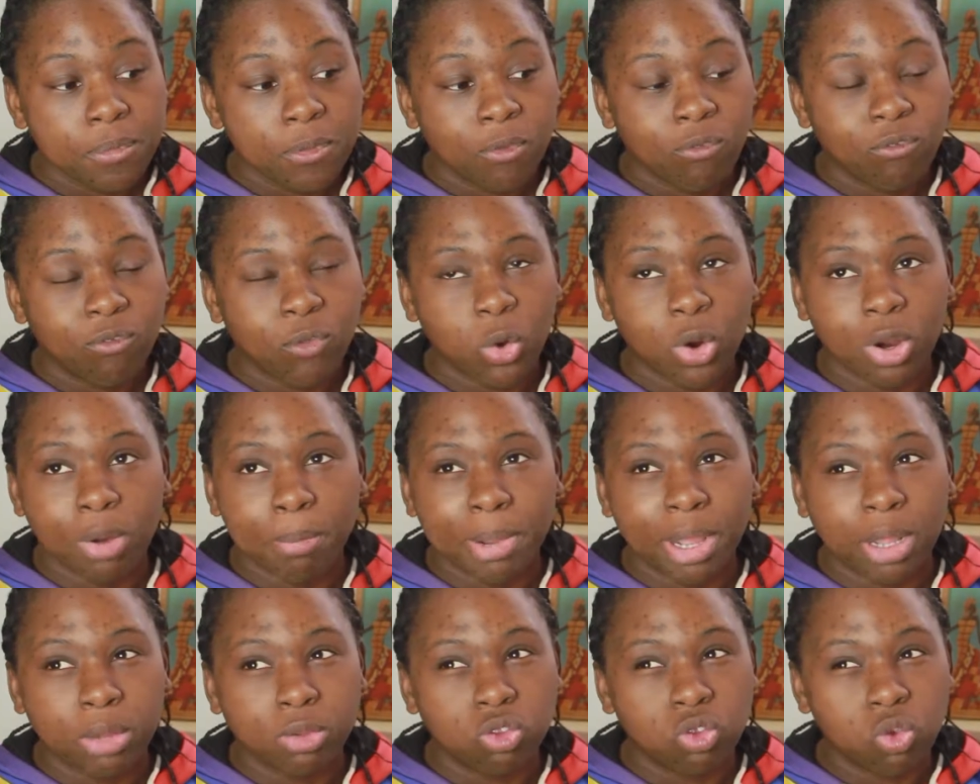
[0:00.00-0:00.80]
for
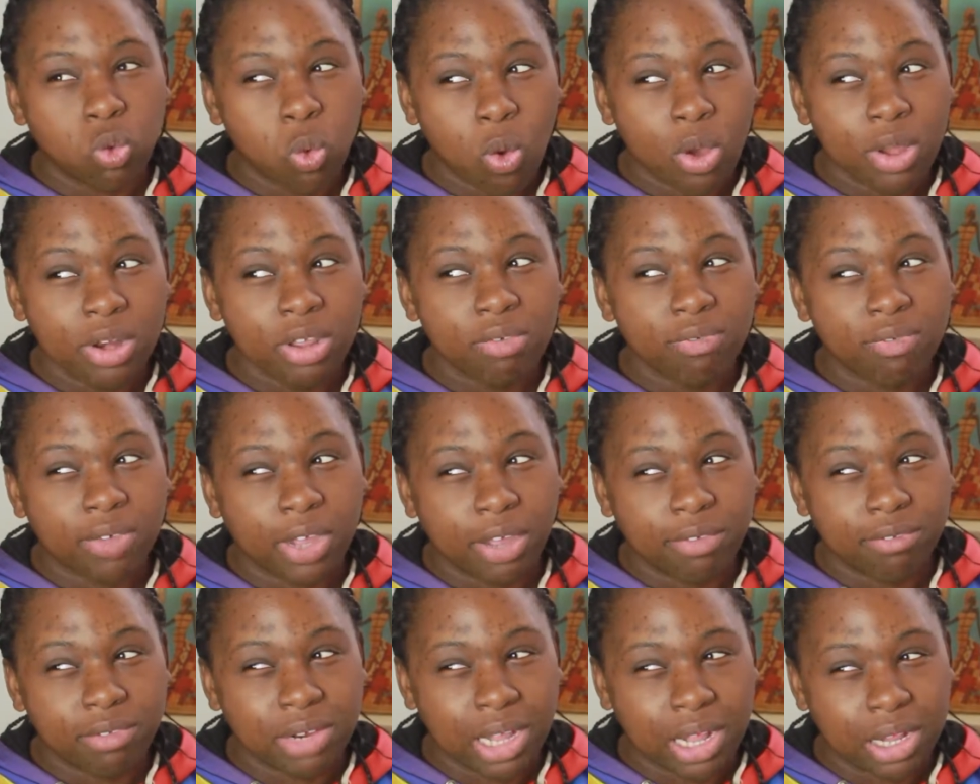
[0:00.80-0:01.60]
about
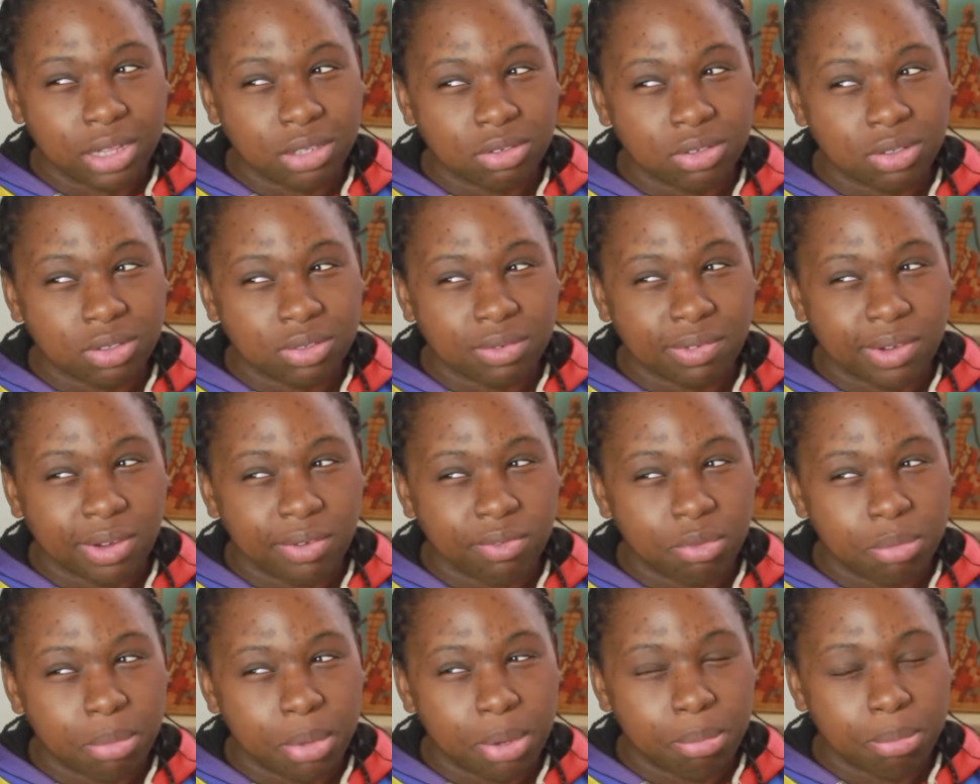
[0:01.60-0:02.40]
$25, if I
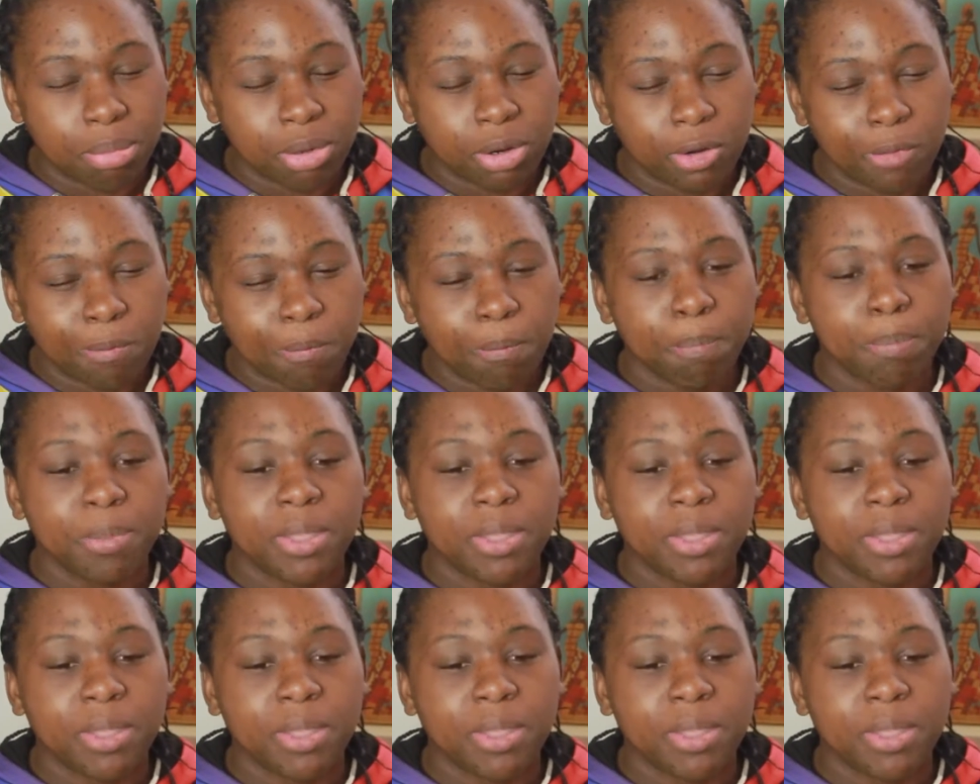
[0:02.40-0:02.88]
remember.